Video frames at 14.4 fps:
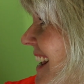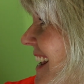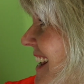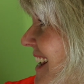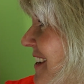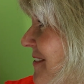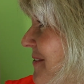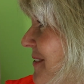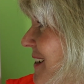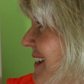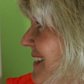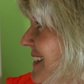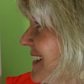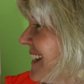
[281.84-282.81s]
it
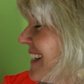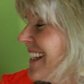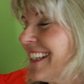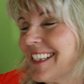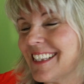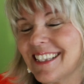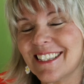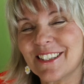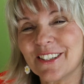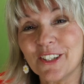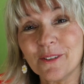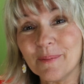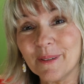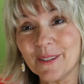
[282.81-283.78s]
was the
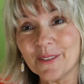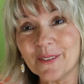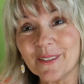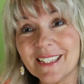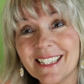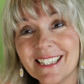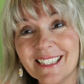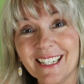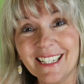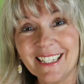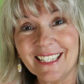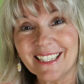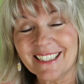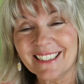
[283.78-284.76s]
serpent or the
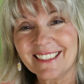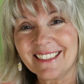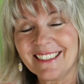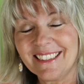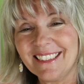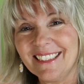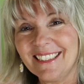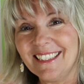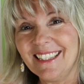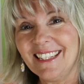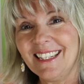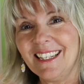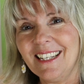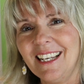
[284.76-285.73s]
snake.
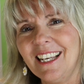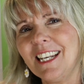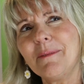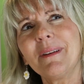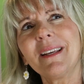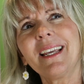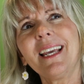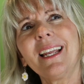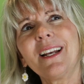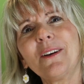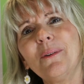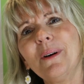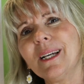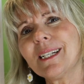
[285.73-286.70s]
And he began
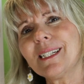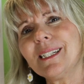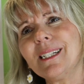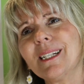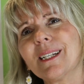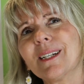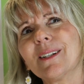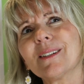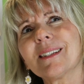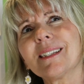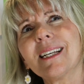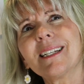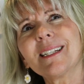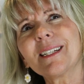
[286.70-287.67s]
questioning her,
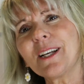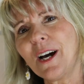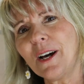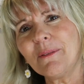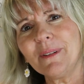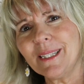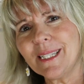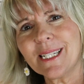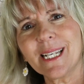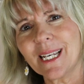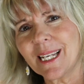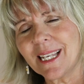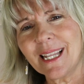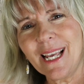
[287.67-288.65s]
saying, did God really tell
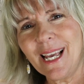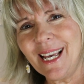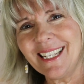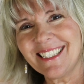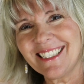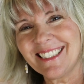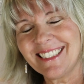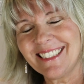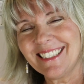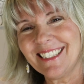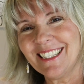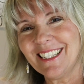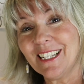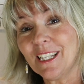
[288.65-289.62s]
you that?
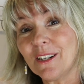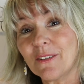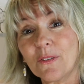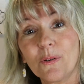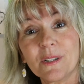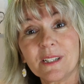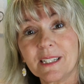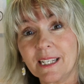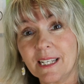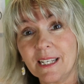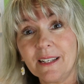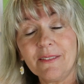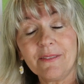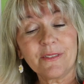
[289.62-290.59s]
And of course,
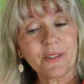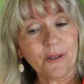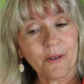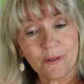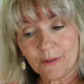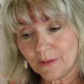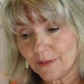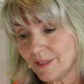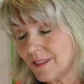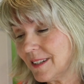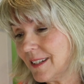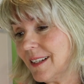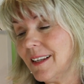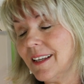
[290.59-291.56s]
Eve told
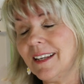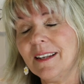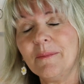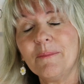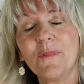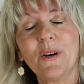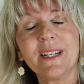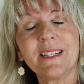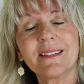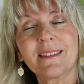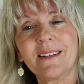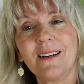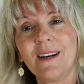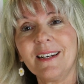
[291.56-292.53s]
him what
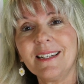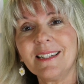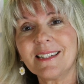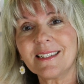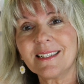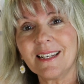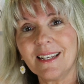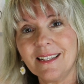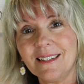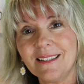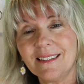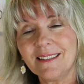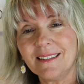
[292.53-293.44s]
God had said.